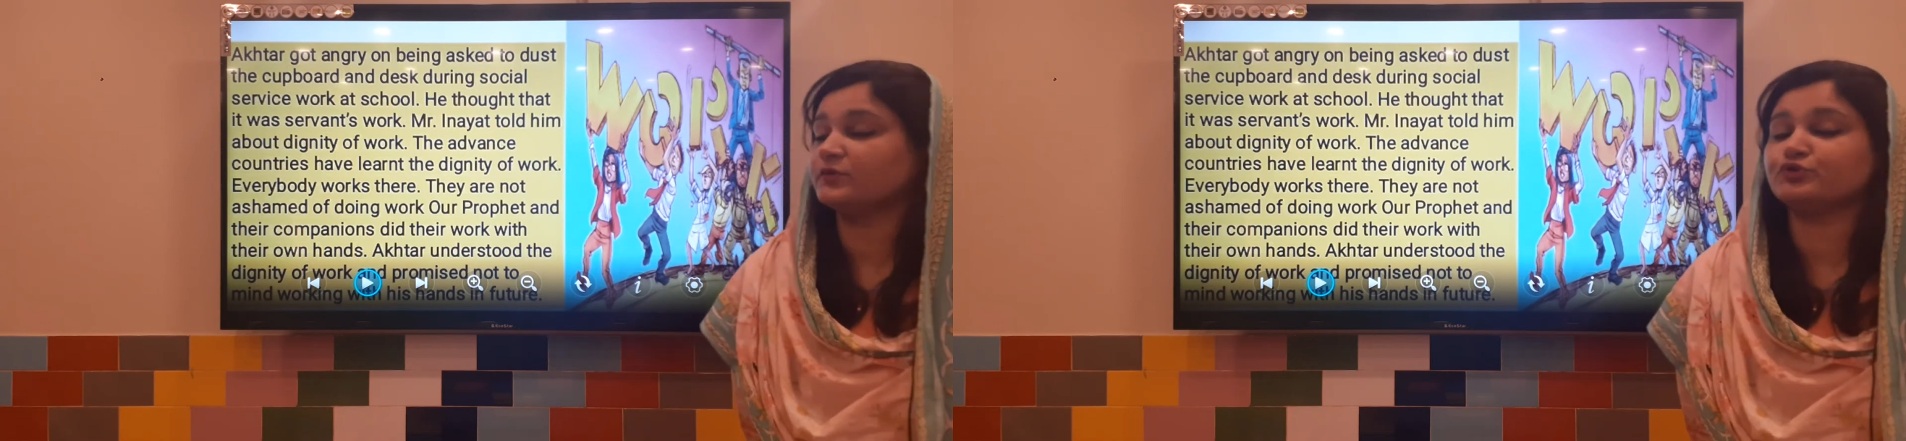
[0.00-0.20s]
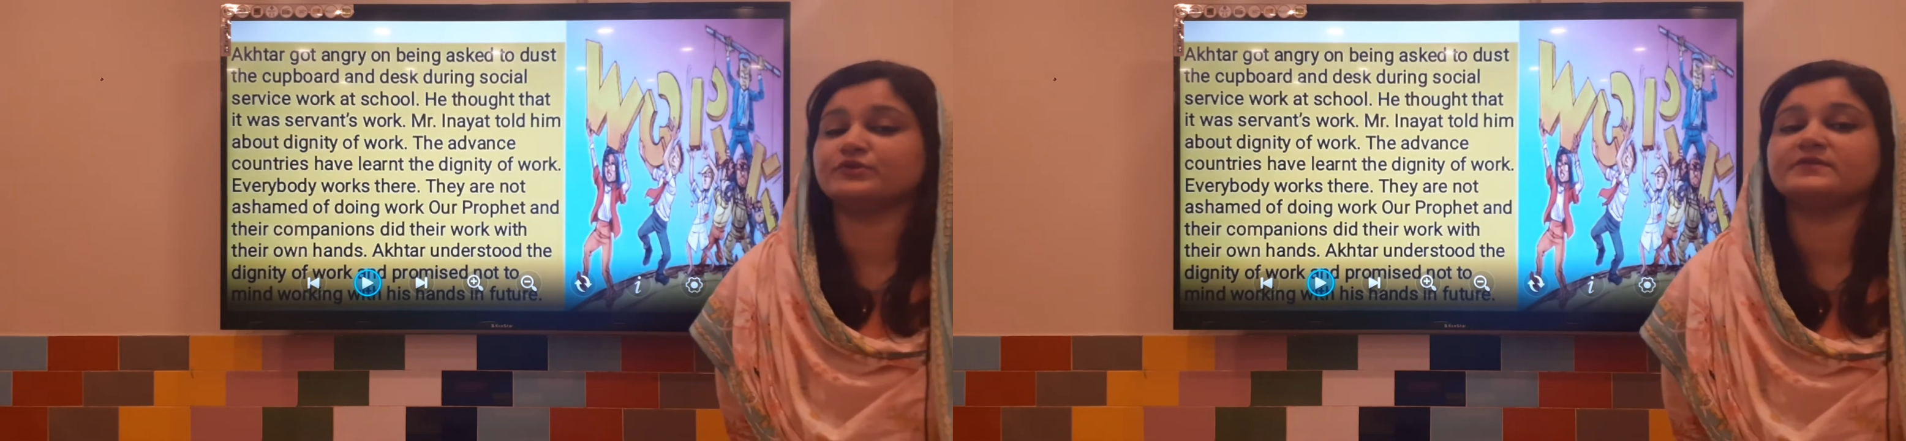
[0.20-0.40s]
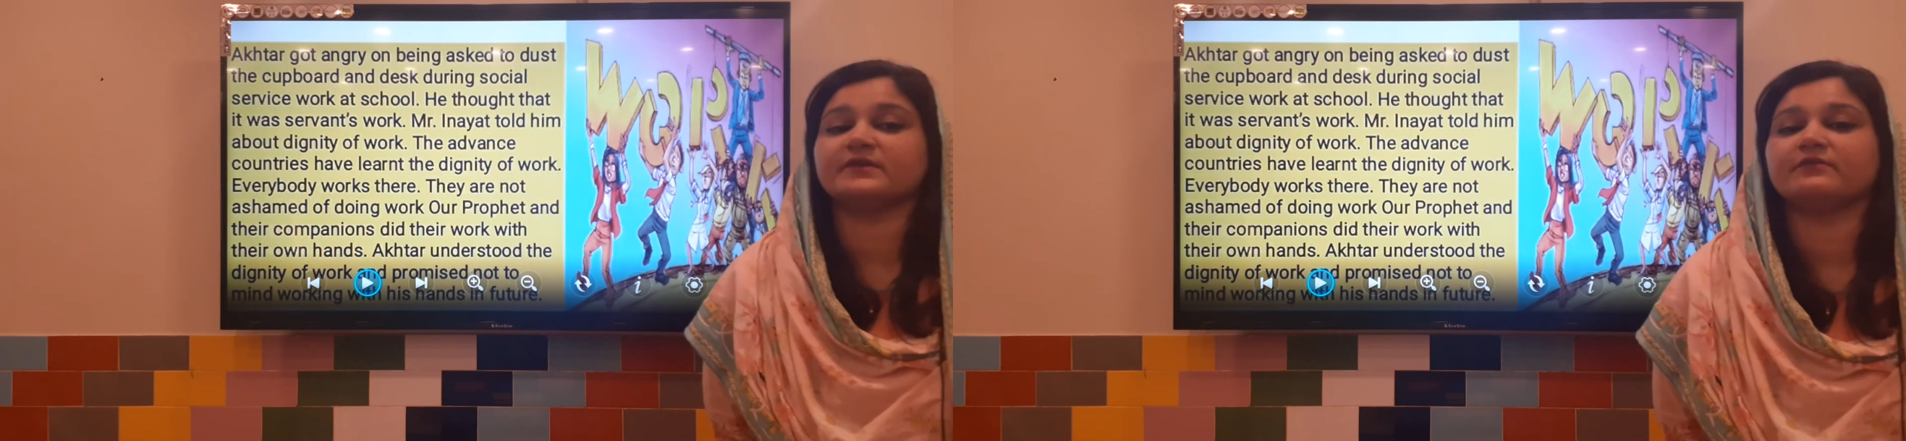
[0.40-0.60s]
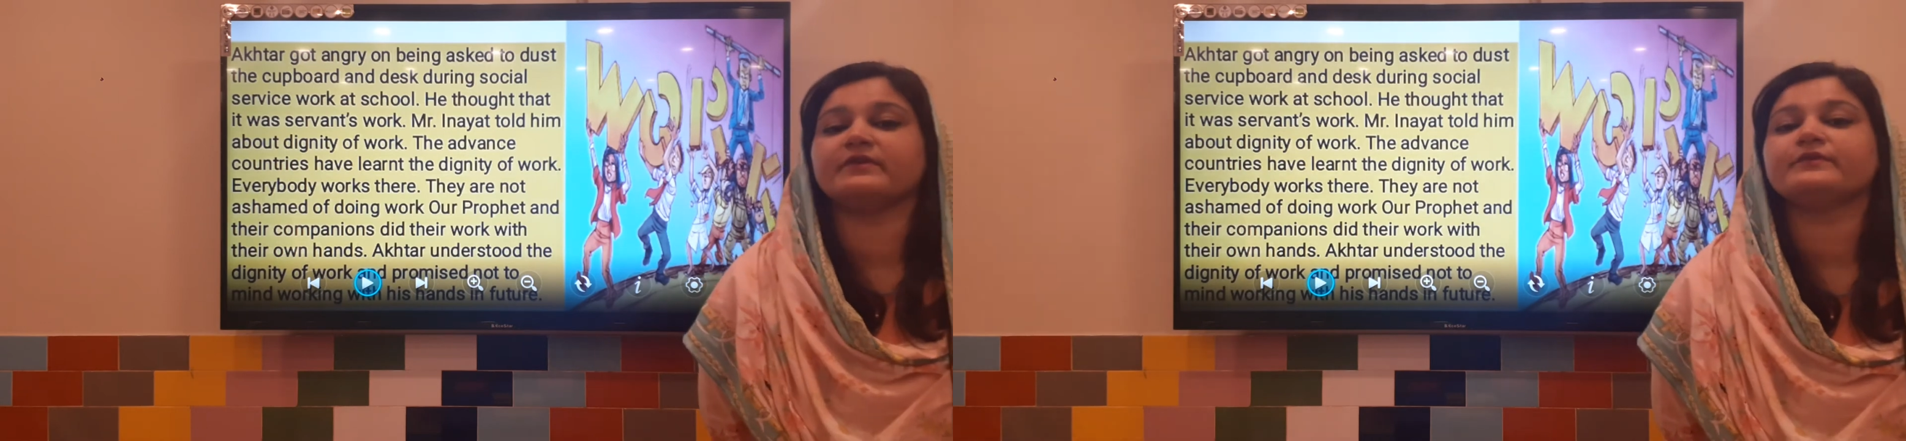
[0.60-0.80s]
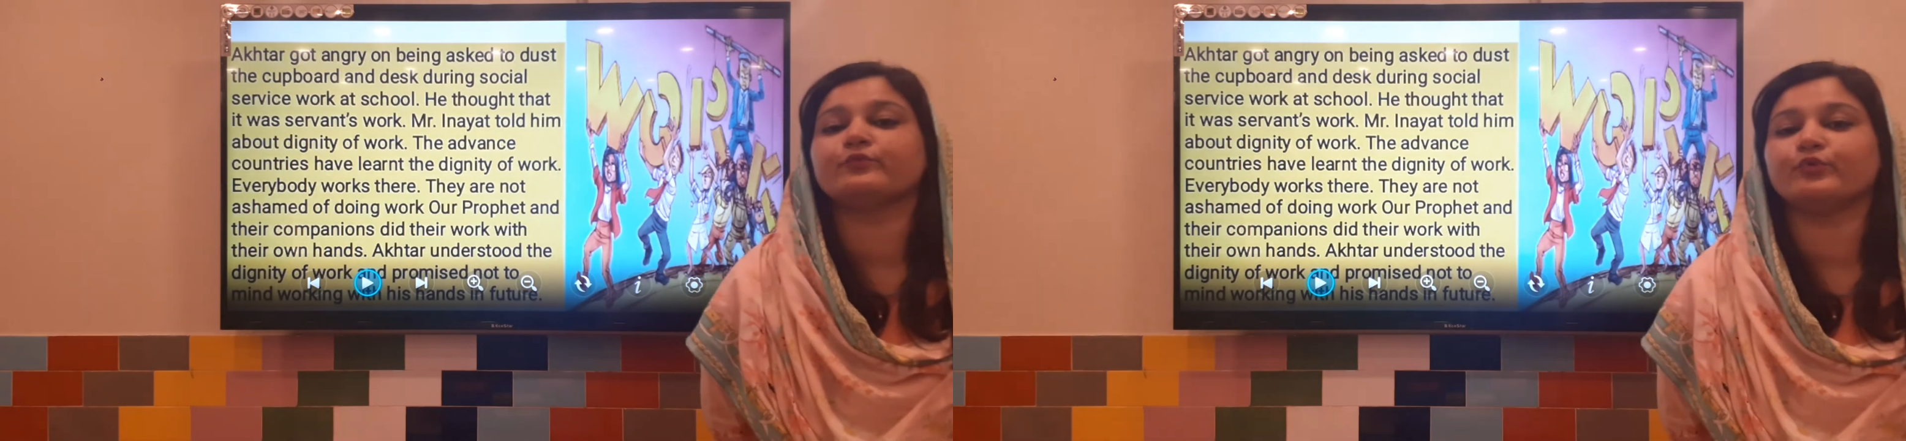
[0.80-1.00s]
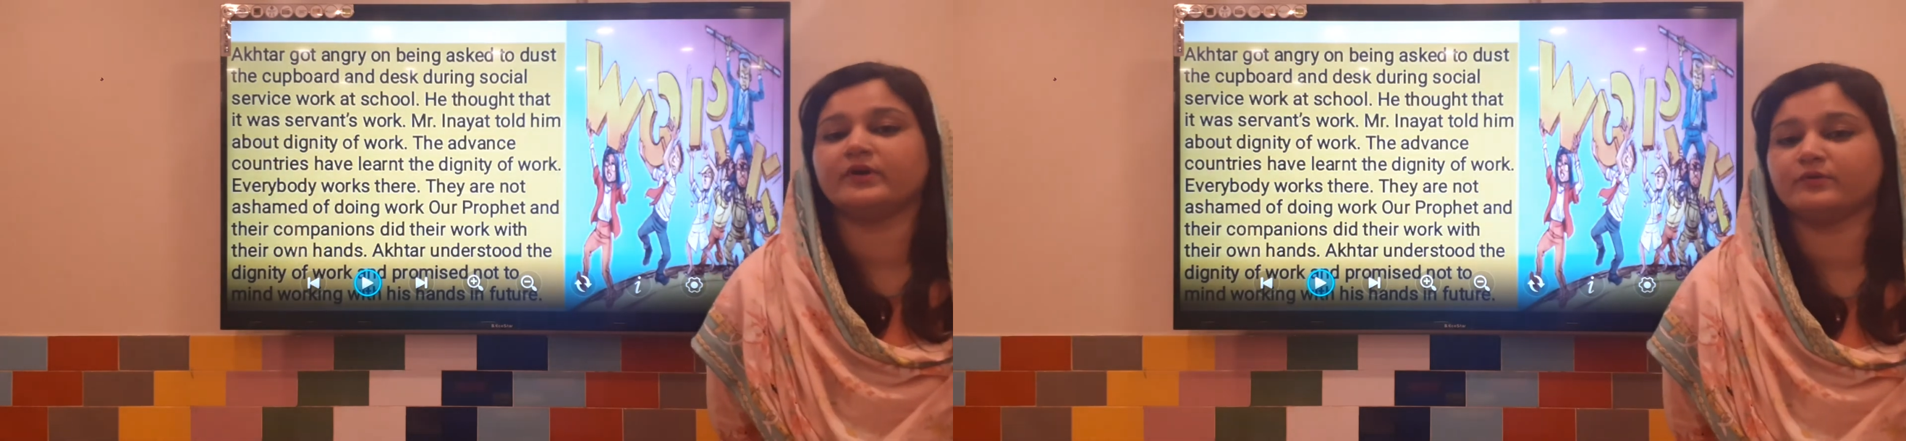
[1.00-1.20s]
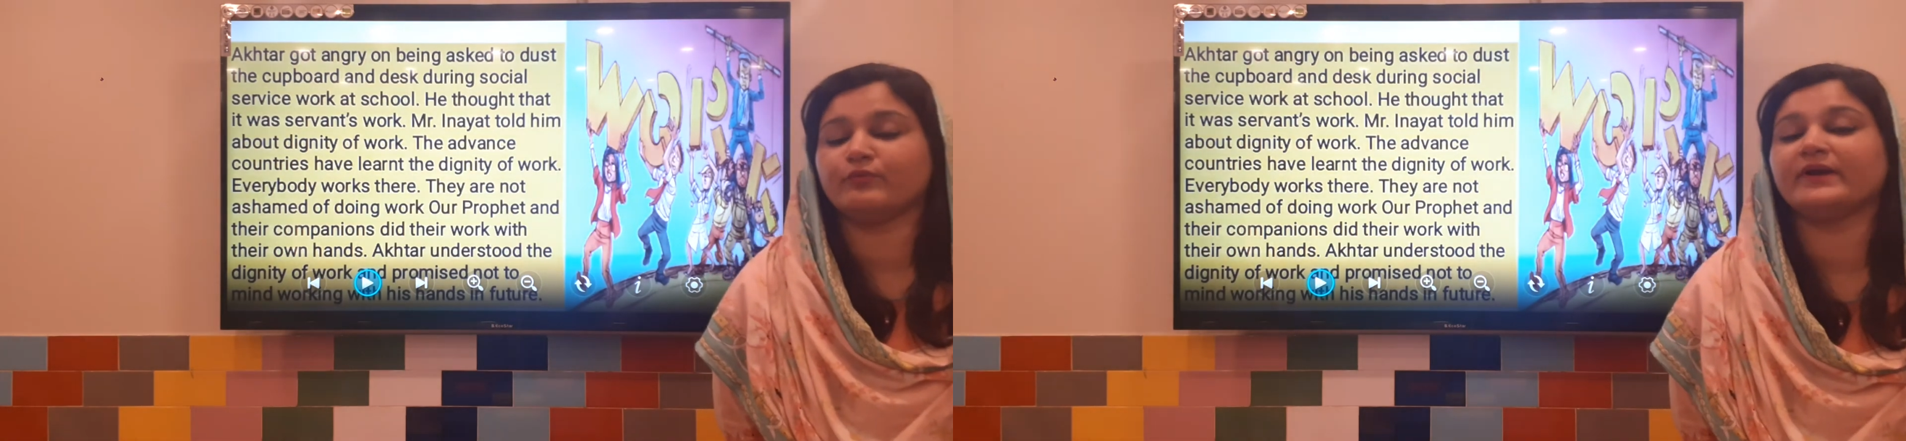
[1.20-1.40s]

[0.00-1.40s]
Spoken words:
social service work.